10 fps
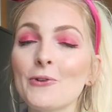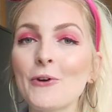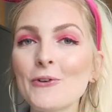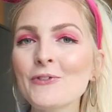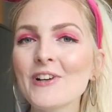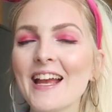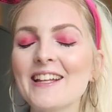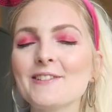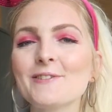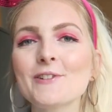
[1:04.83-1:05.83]
don't
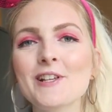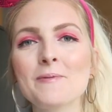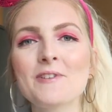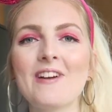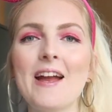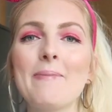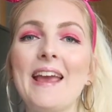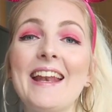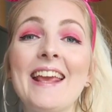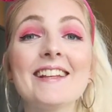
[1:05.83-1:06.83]
forget to subscribe
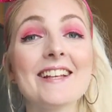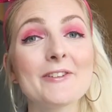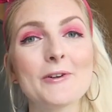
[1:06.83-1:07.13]
and hit that